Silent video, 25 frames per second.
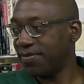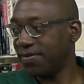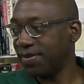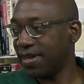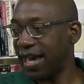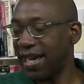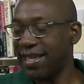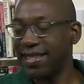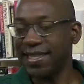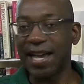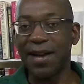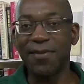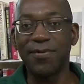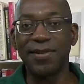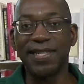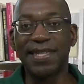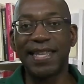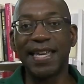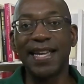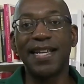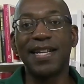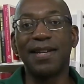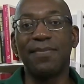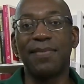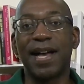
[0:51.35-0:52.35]
as I was
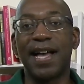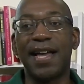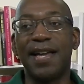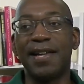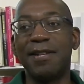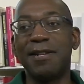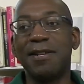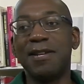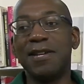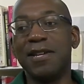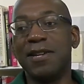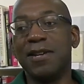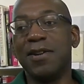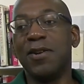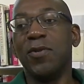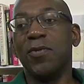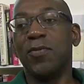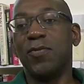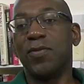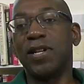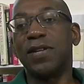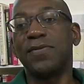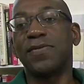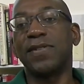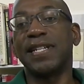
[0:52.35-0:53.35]
thinking about
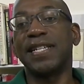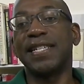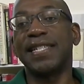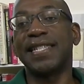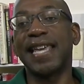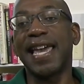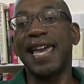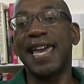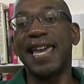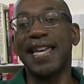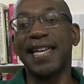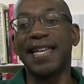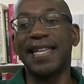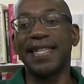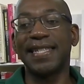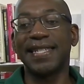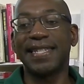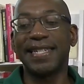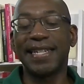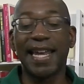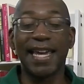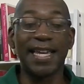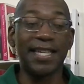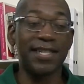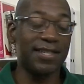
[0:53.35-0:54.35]
what I was going to say on
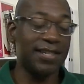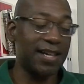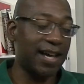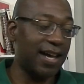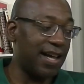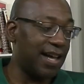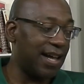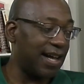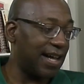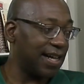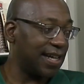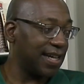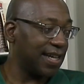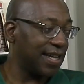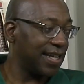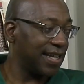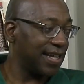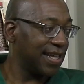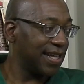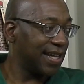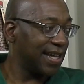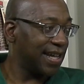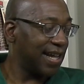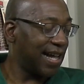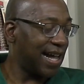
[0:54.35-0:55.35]
today's talk,
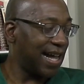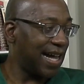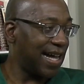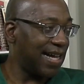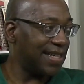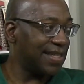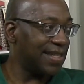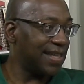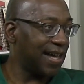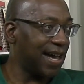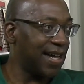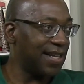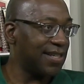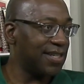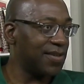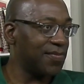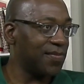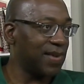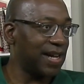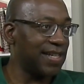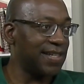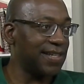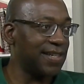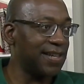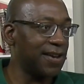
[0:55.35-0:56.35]
I thought to
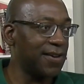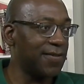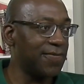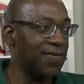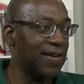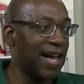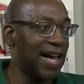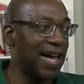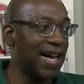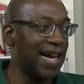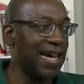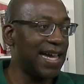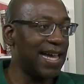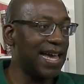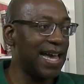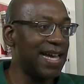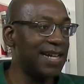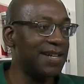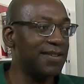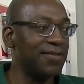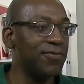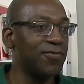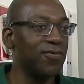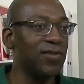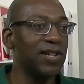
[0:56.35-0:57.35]
myself, I
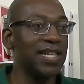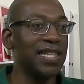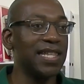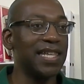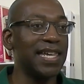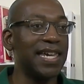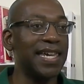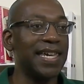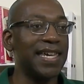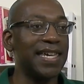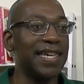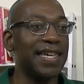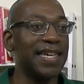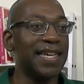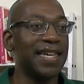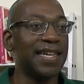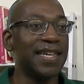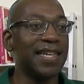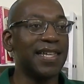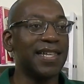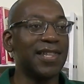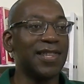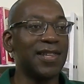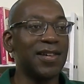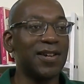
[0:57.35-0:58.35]
hadn't really
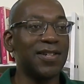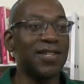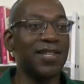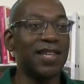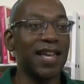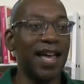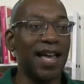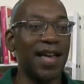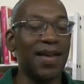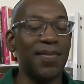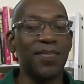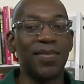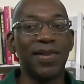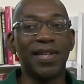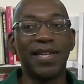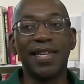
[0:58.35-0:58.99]
looked up